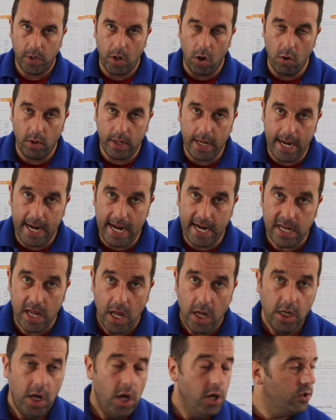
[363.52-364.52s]
Okay,
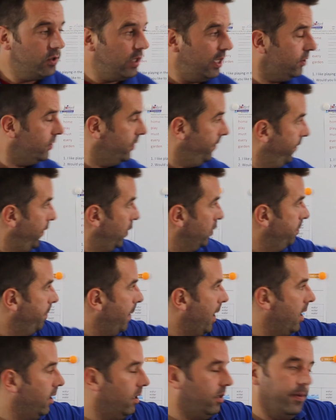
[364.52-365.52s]
so that's the first
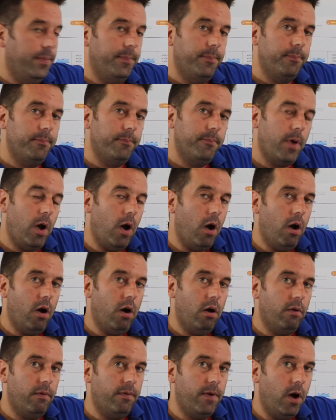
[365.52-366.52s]
part
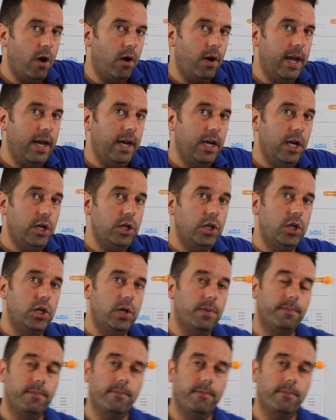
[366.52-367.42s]
of our English.